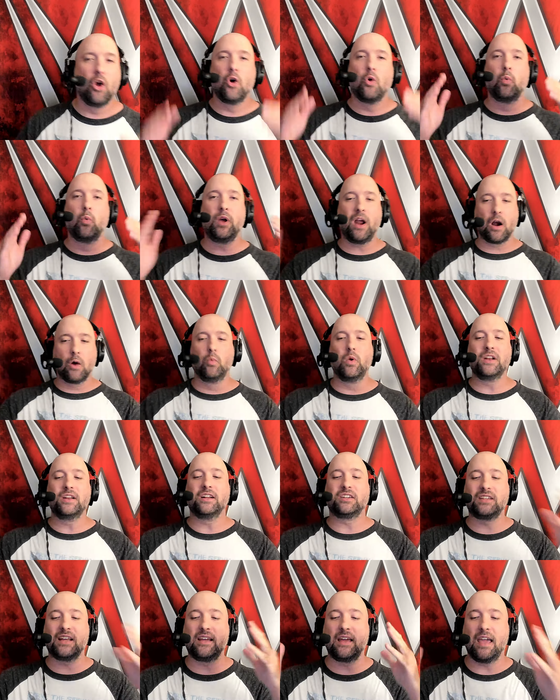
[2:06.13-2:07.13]
We are
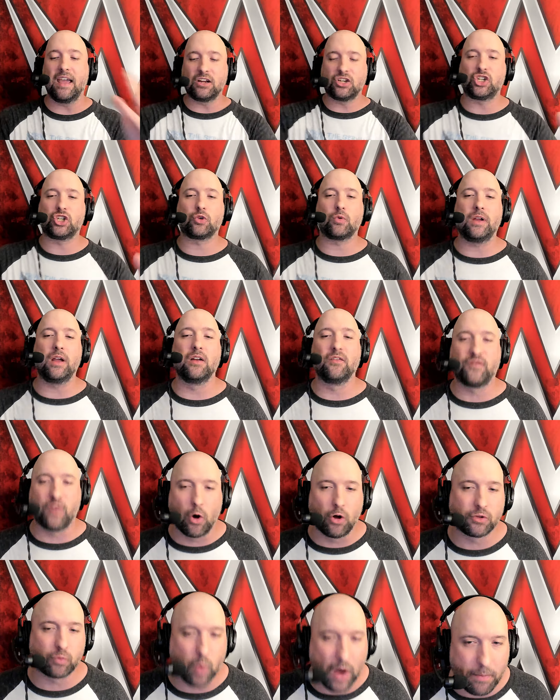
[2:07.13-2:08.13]
witnessing history
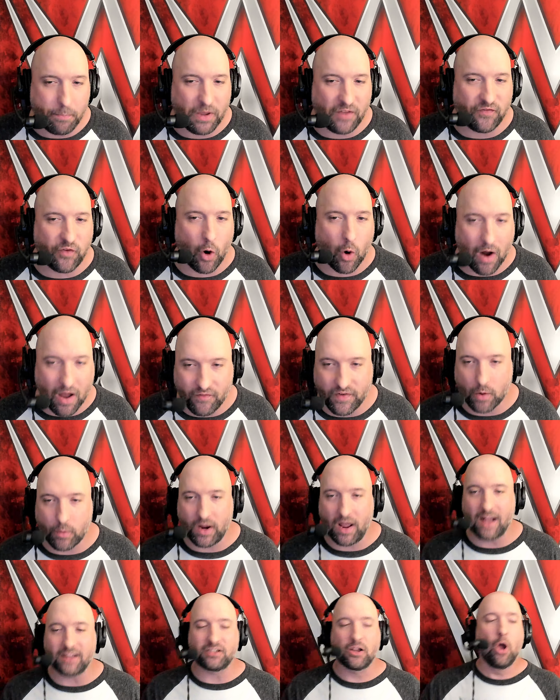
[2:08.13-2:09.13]
unfold right before our very
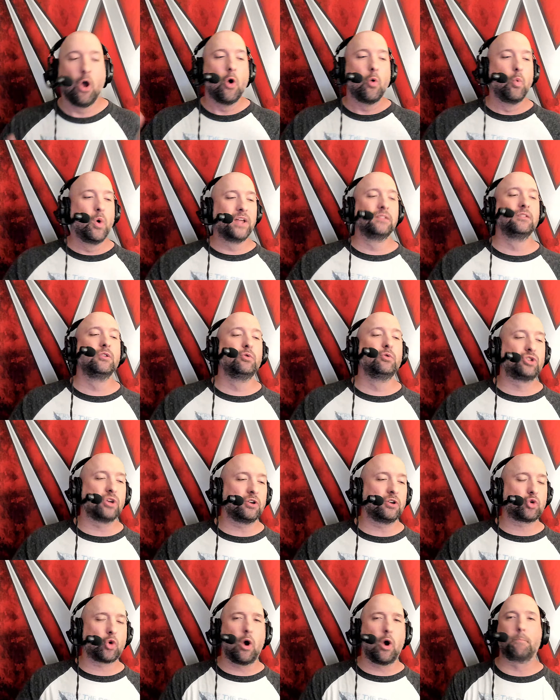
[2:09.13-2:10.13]
eyes. Win, lose, or
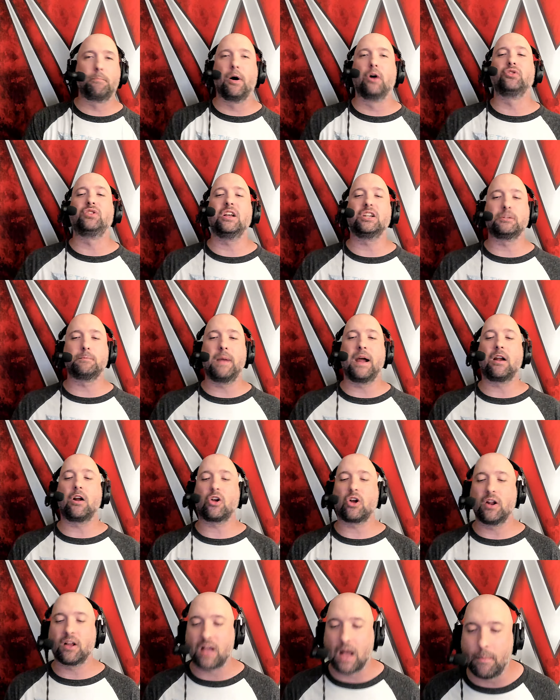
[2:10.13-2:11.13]
draw, both these men are
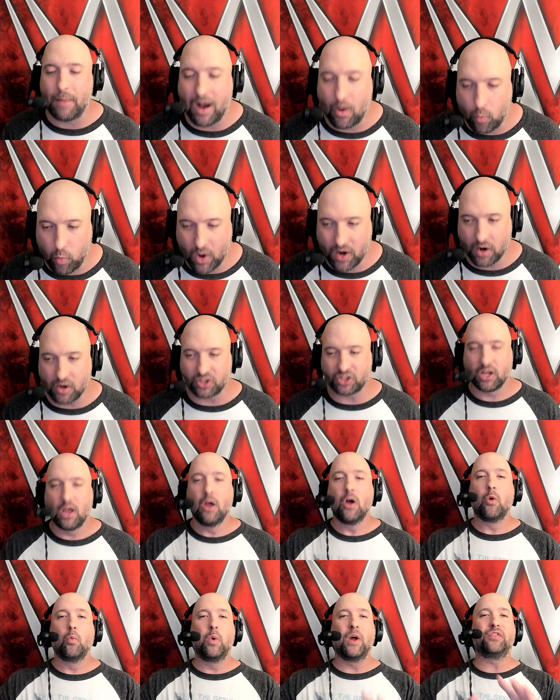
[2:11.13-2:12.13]
going to come out winners
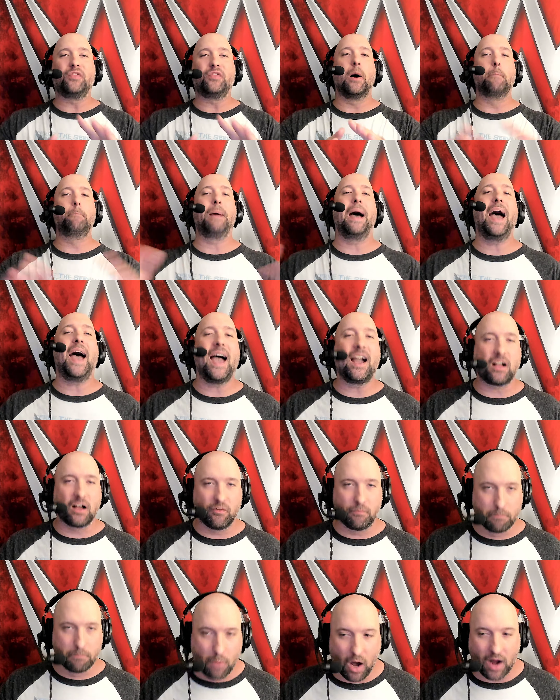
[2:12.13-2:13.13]
with the bag
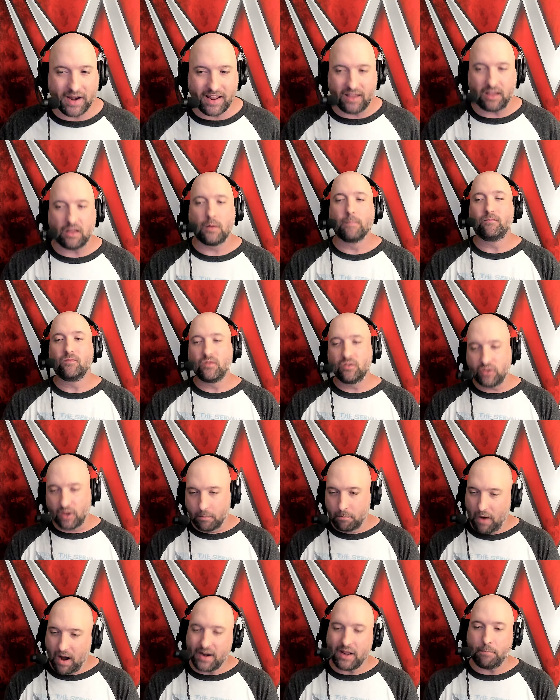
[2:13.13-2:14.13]
of money, the
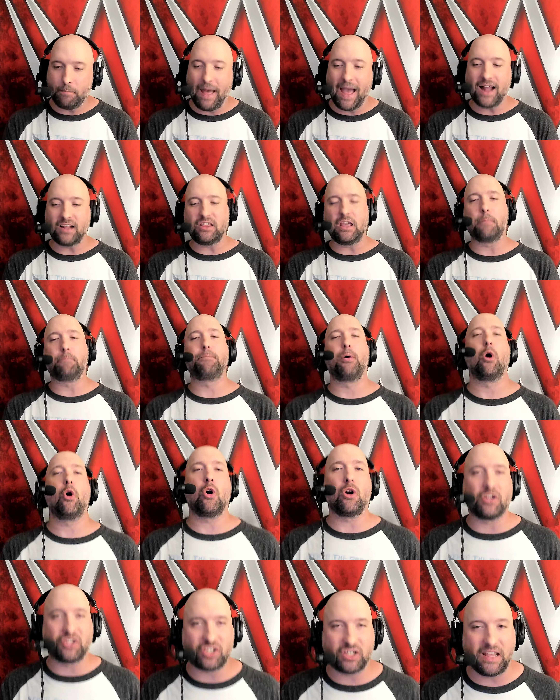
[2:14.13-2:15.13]
money bag, their
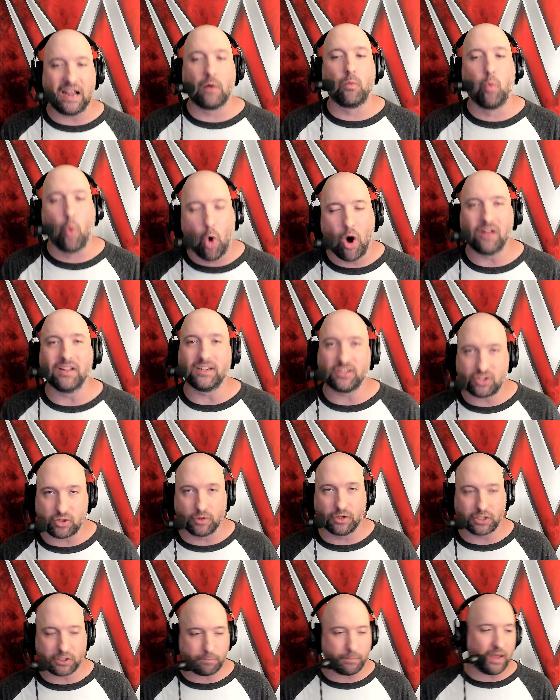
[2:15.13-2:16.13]
purse, their wallet, so
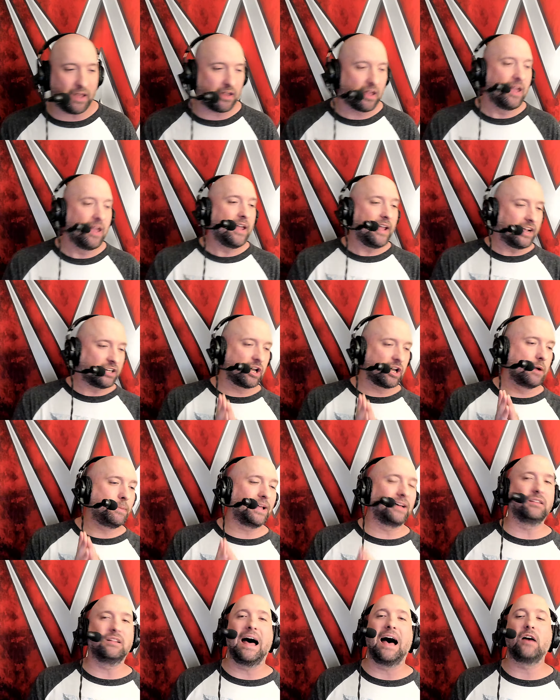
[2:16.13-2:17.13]
to speak, is going to be
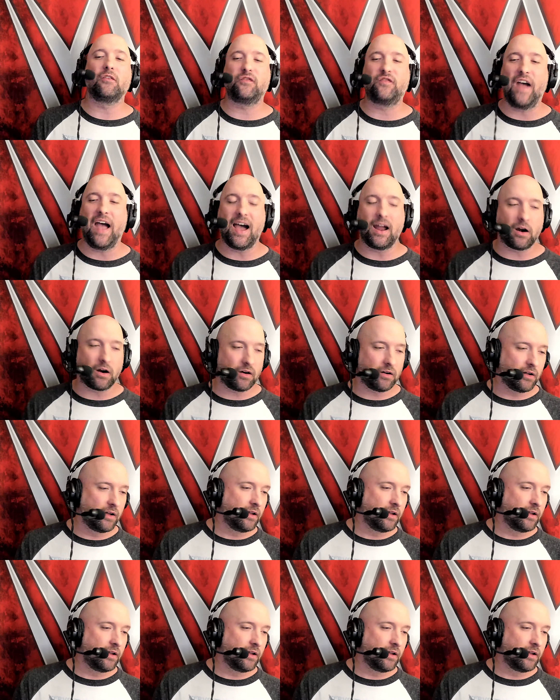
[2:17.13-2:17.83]
a lot fatter.